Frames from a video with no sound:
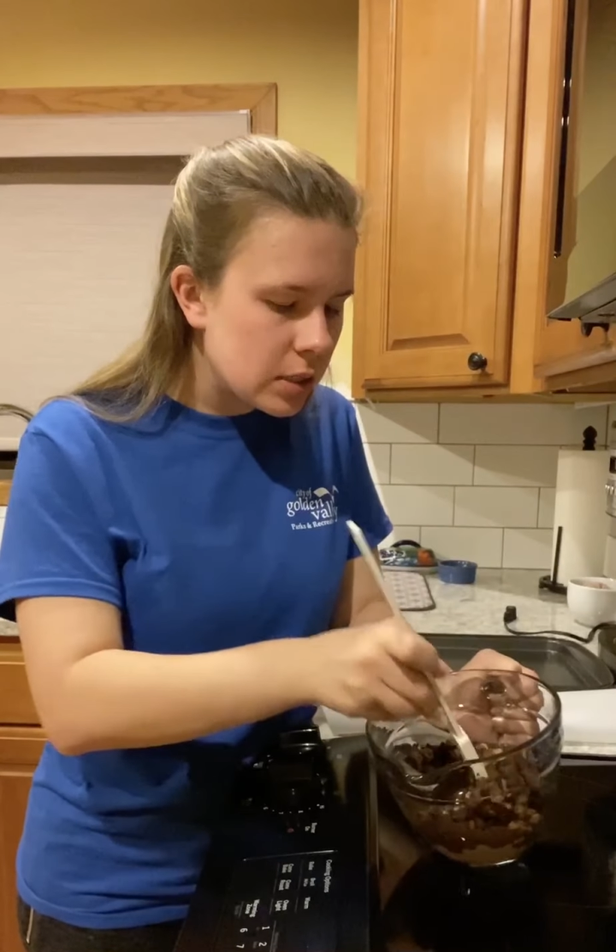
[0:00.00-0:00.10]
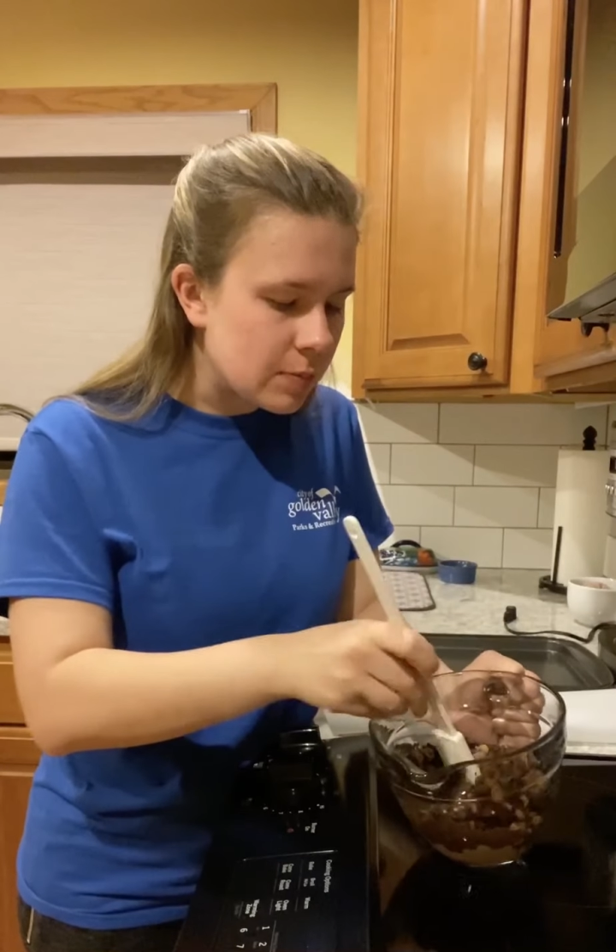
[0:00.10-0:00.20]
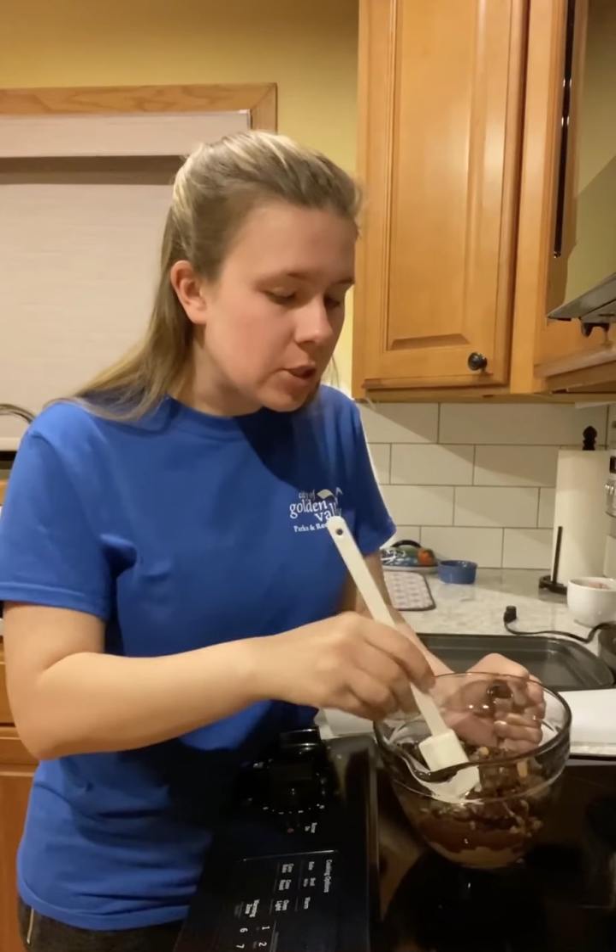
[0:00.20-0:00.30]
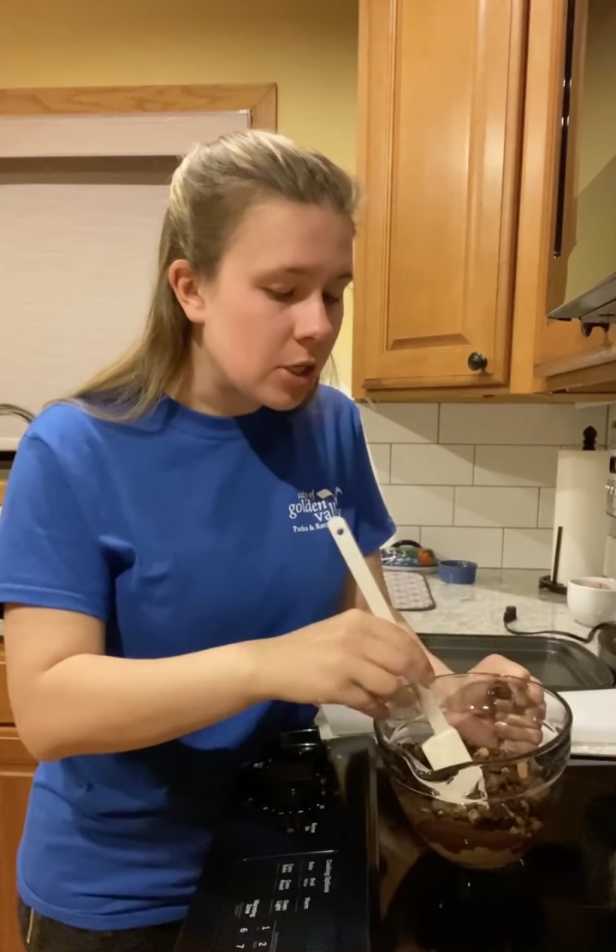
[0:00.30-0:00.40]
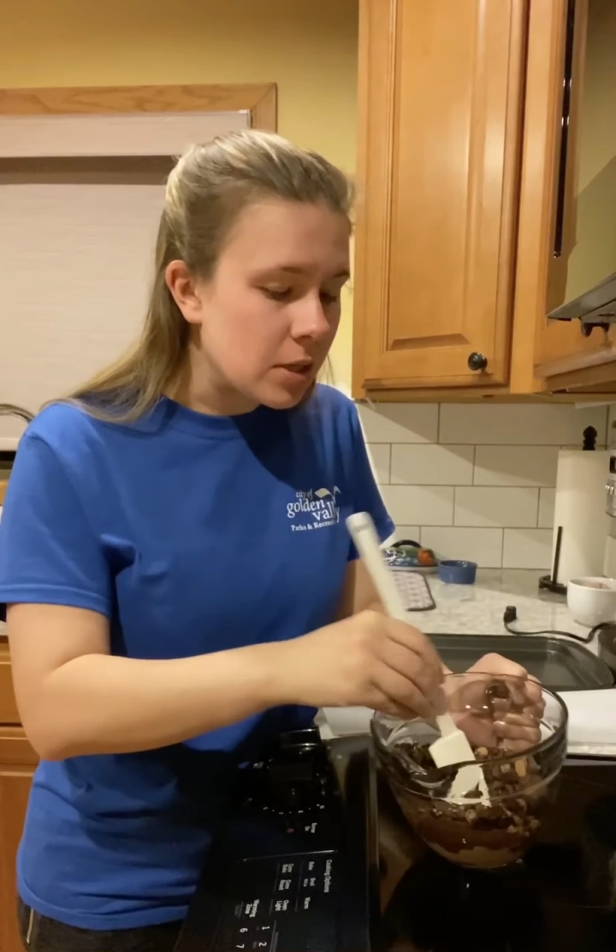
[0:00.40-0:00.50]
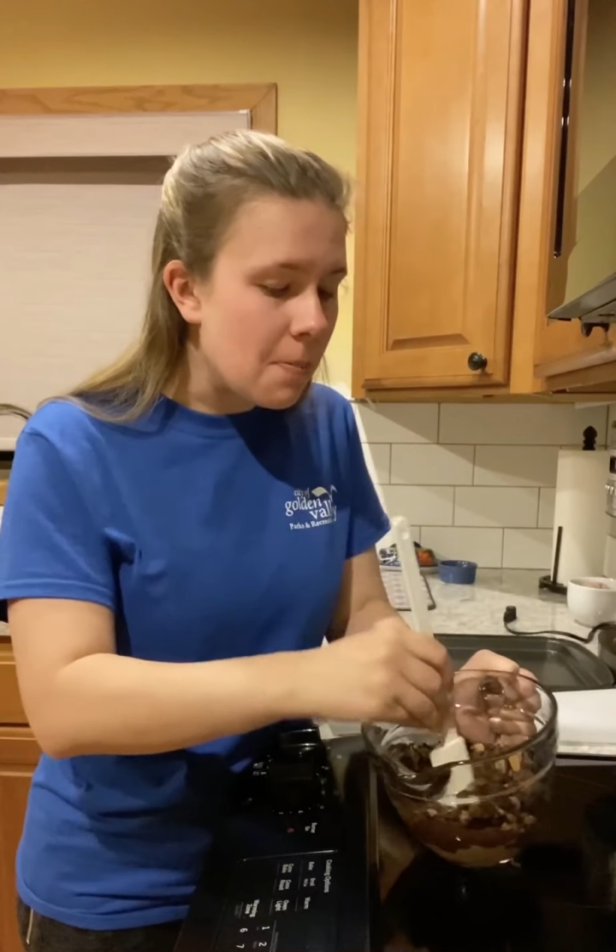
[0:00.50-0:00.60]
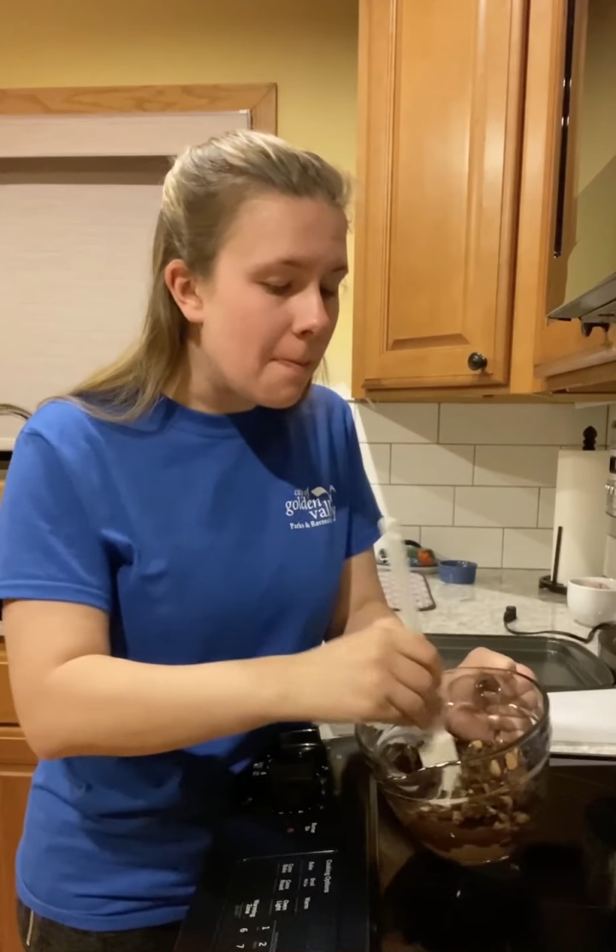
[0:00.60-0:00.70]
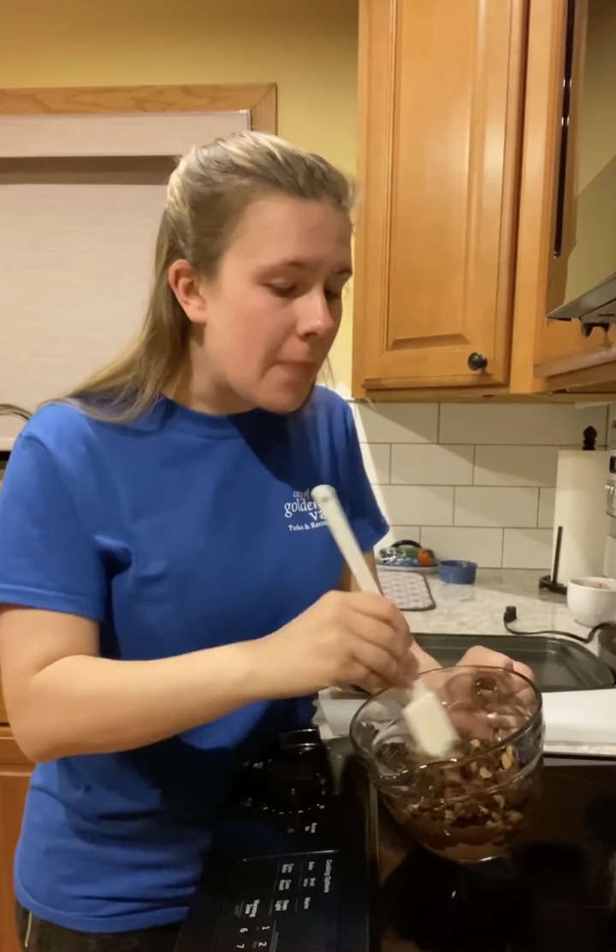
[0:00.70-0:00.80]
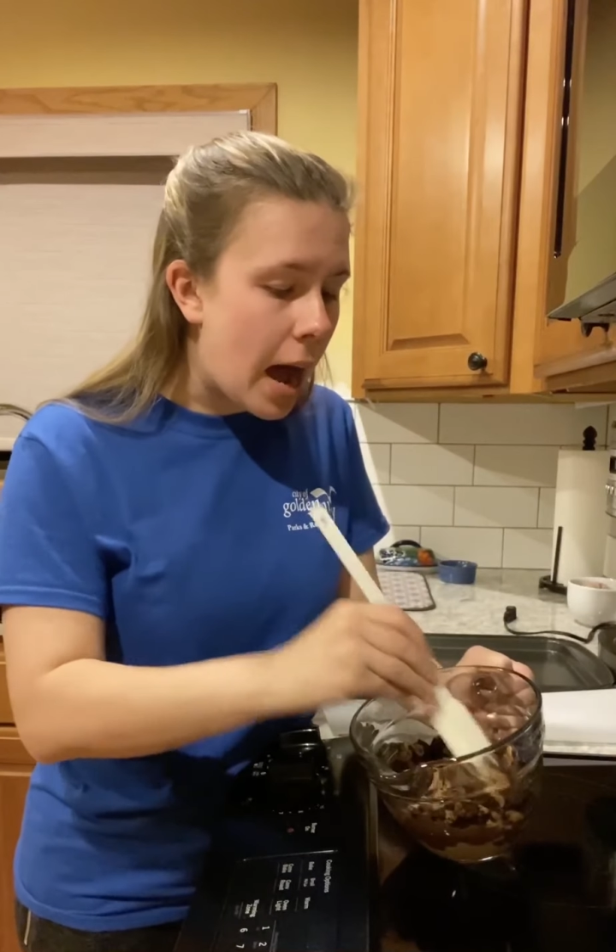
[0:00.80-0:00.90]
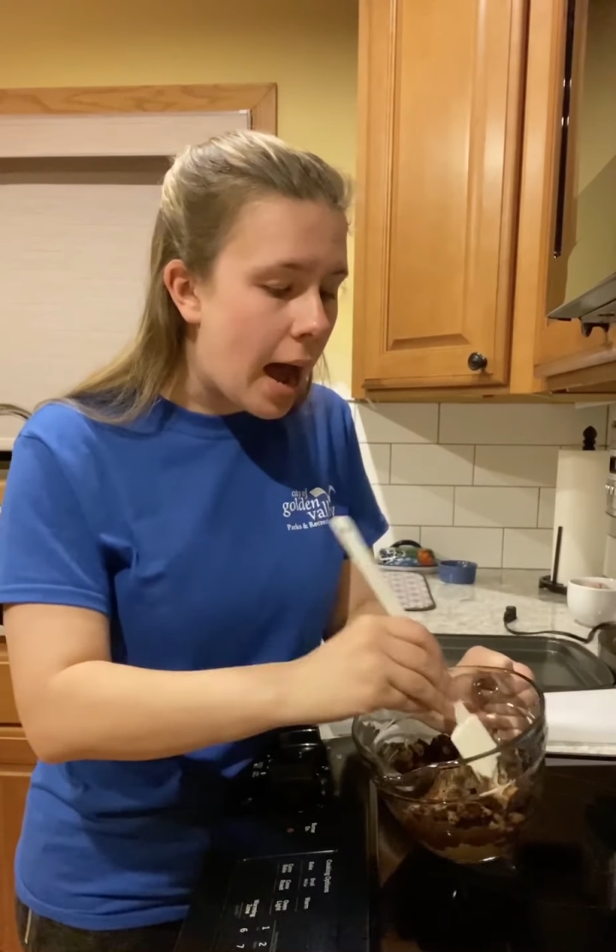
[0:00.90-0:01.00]
especially at the
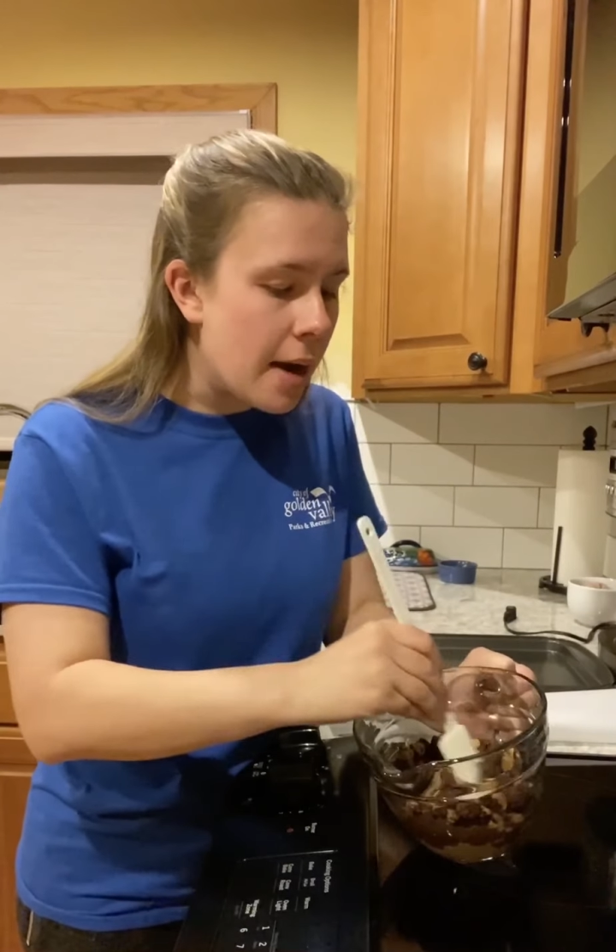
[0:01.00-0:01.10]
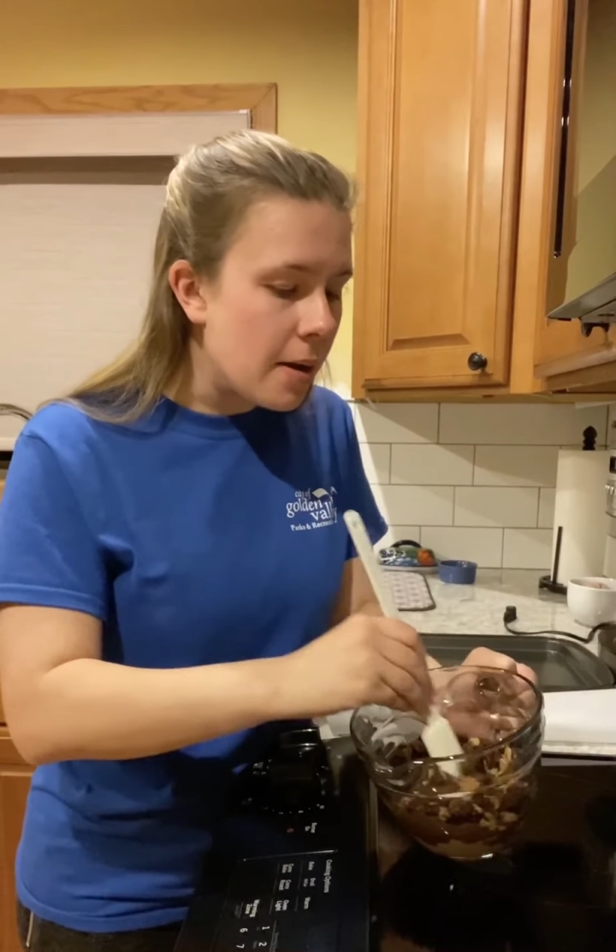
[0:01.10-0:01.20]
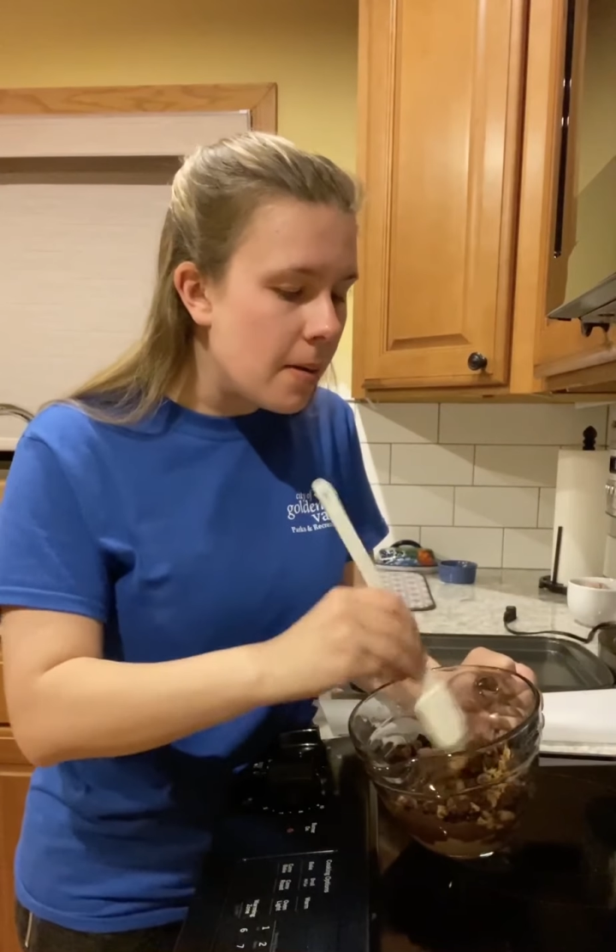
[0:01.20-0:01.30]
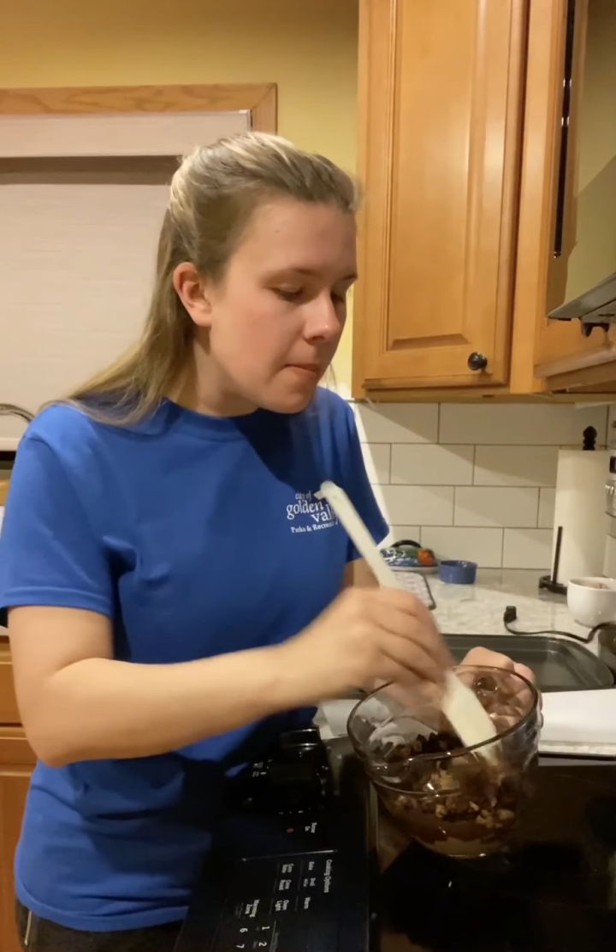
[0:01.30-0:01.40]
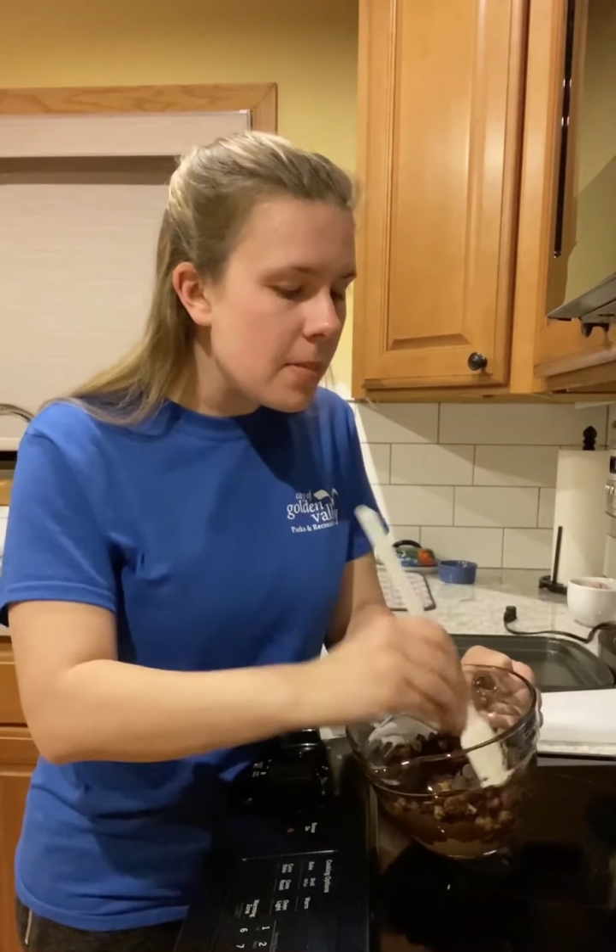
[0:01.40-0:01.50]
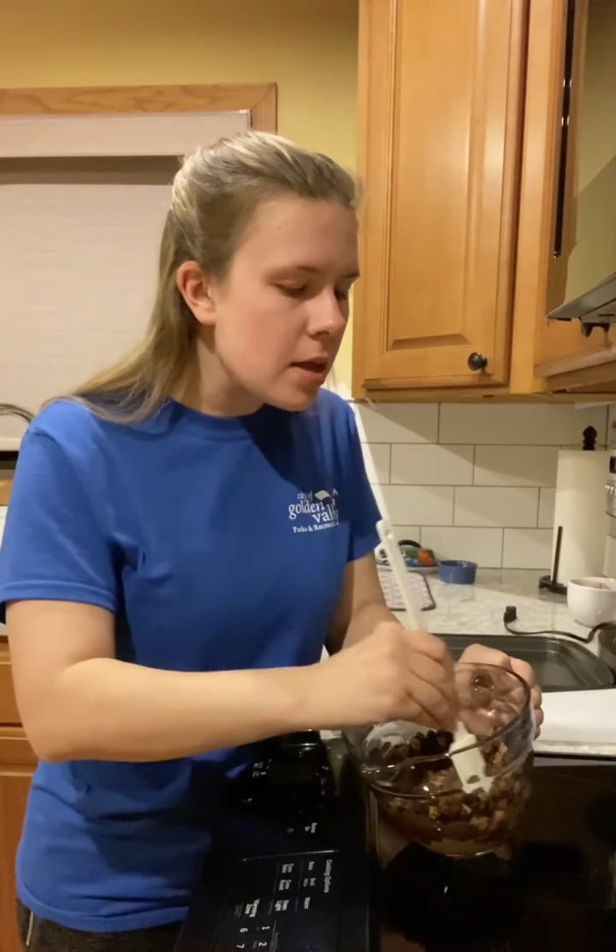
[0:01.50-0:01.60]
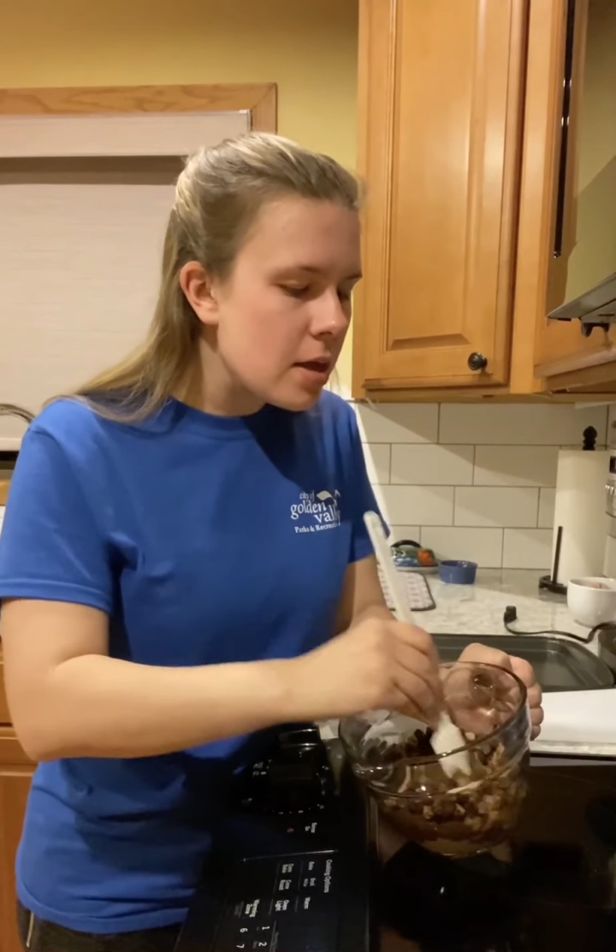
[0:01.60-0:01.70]
bottom.